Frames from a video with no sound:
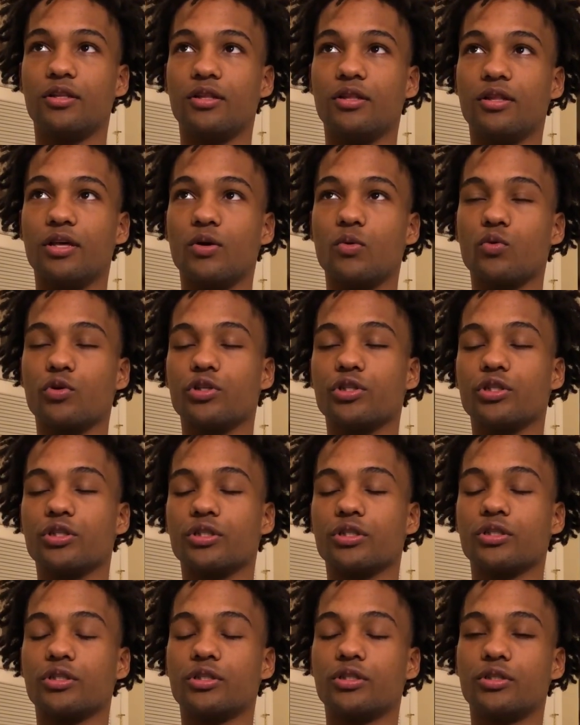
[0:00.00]
they were
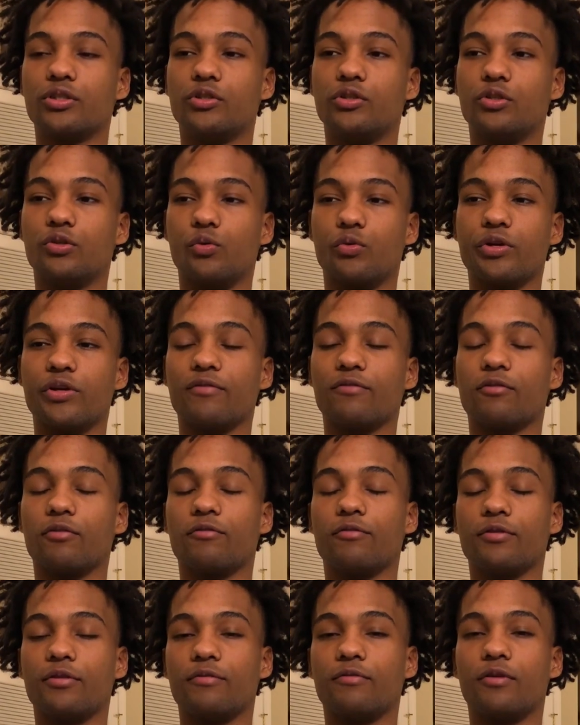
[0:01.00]
just doing it for
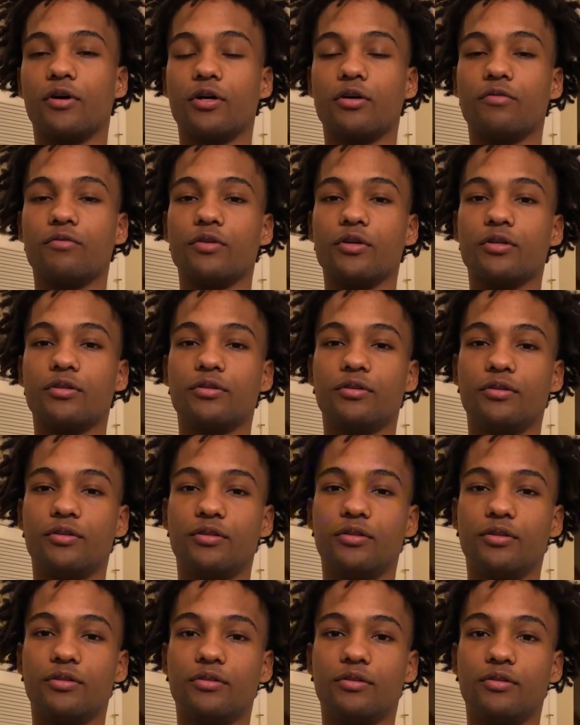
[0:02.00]
the fuck of it,
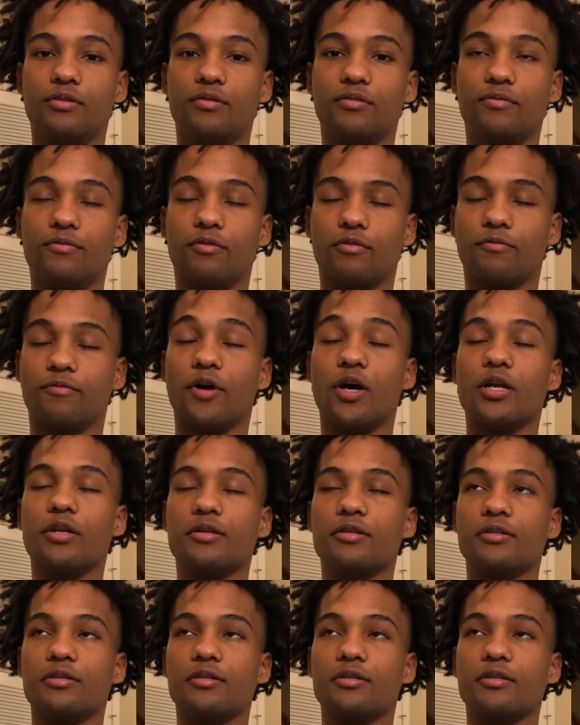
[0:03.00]
for fun.